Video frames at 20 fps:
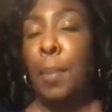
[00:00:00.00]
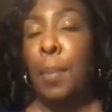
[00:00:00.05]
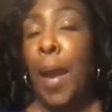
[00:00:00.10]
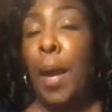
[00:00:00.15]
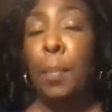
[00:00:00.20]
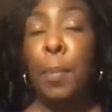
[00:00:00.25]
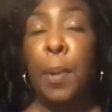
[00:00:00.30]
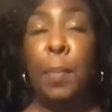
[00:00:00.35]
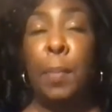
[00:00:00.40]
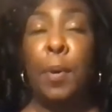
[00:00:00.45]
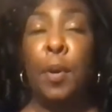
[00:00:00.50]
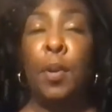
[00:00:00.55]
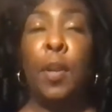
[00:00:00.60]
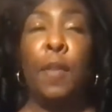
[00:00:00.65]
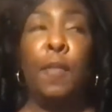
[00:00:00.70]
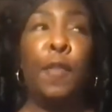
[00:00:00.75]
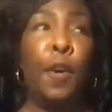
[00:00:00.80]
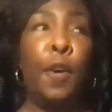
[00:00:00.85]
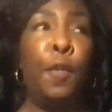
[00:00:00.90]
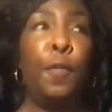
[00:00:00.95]
Black people
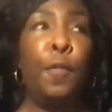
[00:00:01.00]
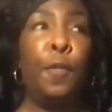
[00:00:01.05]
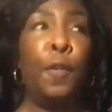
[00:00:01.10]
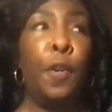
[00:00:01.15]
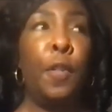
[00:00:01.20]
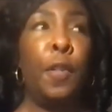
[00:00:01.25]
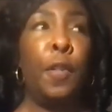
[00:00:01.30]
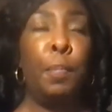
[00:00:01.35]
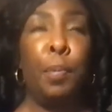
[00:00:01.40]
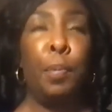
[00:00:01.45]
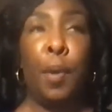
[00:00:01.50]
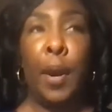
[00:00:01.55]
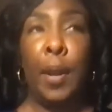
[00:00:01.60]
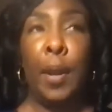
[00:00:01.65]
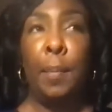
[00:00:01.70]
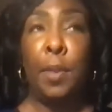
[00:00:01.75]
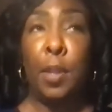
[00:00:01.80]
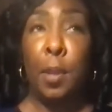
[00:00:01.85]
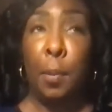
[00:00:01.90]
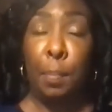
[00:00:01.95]
only vote for the
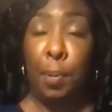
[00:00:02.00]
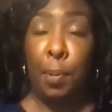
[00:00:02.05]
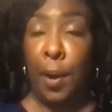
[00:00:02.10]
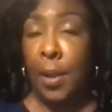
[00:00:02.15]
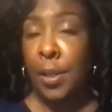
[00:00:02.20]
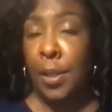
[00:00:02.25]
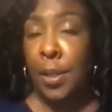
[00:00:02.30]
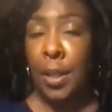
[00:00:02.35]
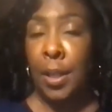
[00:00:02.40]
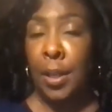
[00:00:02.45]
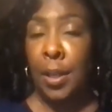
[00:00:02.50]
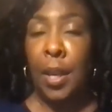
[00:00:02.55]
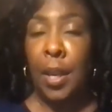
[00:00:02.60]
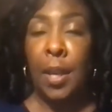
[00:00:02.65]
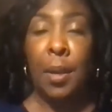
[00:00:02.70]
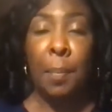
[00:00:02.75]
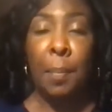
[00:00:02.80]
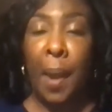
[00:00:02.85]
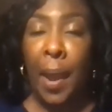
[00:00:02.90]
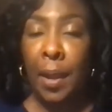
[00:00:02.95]
president
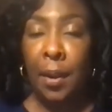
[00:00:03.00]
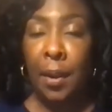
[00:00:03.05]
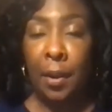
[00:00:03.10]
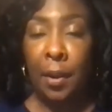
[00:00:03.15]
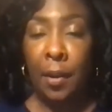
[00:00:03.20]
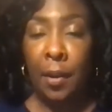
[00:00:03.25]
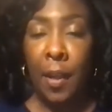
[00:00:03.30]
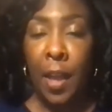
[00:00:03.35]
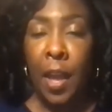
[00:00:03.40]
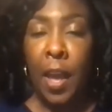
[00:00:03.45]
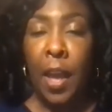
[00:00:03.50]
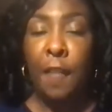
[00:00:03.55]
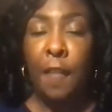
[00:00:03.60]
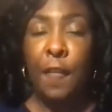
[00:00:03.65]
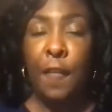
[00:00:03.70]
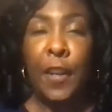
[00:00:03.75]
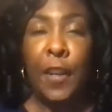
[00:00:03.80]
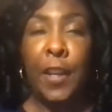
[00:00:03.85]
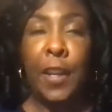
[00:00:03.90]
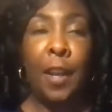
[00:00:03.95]
and the mayor,
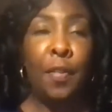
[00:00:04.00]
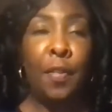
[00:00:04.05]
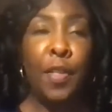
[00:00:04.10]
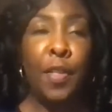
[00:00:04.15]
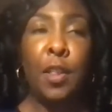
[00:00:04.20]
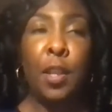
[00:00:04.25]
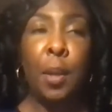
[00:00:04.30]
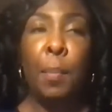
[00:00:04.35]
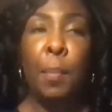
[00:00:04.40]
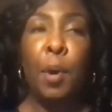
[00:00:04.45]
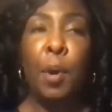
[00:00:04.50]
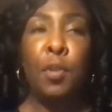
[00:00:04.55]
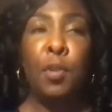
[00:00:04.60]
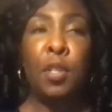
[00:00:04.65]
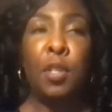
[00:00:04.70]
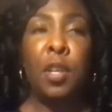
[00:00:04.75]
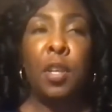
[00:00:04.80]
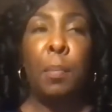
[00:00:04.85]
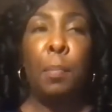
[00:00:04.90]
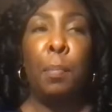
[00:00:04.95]
and forget that the
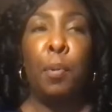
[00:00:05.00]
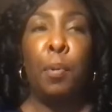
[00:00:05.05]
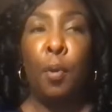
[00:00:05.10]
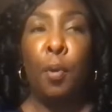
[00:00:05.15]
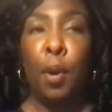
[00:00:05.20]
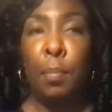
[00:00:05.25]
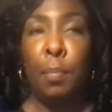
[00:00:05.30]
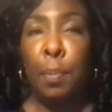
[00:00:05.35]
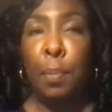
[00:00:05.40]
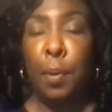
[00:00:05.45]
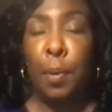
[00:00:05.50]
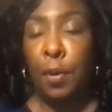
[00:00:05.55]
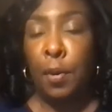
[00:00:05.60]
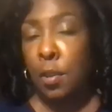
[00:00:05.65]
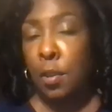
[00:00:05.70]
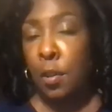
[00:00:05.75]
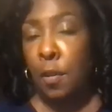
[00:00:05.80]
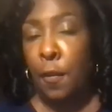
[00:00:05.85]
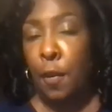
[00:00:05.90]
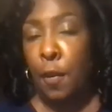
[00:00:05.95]
most important
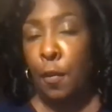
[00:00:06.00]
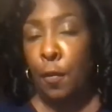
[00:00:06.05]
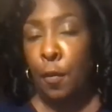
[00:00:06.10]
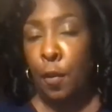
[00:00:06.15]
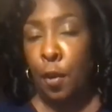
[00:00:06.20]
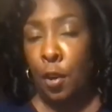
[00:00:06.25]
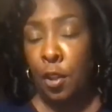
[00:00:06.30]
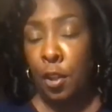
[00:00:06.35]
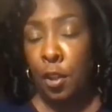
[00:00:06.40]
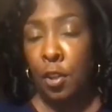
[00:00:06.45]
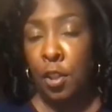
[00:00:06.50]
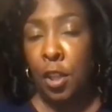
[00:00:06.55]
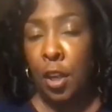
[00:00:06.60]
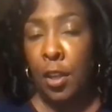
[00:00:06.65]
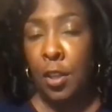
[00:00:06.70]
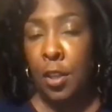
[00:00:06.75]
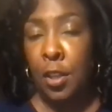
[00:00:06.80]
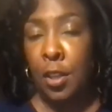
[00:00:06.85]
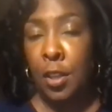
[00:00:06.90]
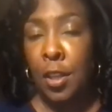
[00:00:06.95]
person to vote for are your
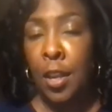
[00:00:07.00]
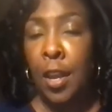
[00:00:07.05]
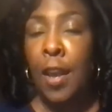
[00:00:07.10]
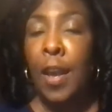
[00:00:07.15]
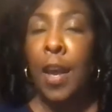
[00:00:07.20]
judges.